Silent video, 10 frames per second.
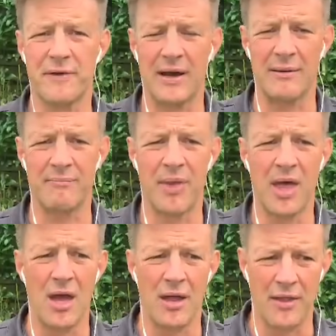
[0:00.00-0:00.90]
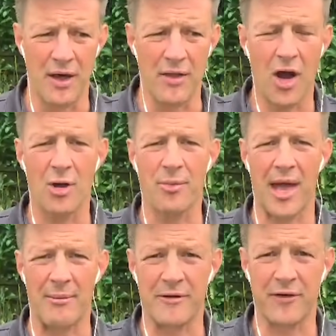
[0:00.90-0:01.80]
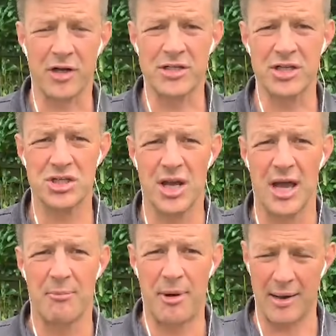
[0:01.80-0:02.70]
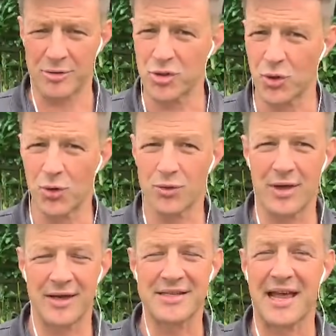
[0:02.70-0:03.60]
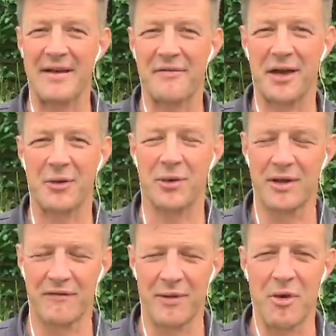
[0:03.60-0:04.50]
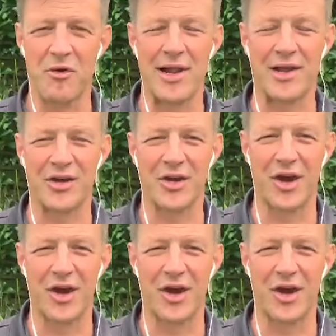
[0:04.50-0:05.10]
um, The, the home game advantage, but I'm sure uh, South Africa will give them a really good